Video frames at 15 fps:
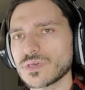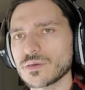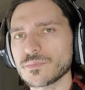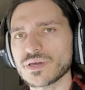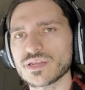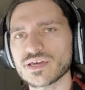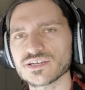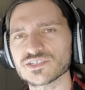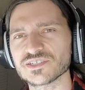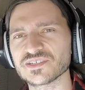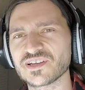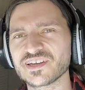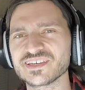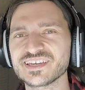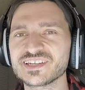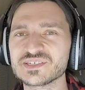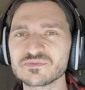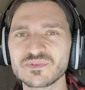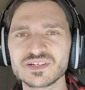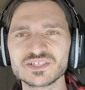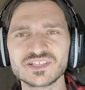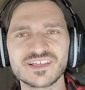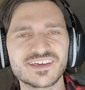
I might actually not get as much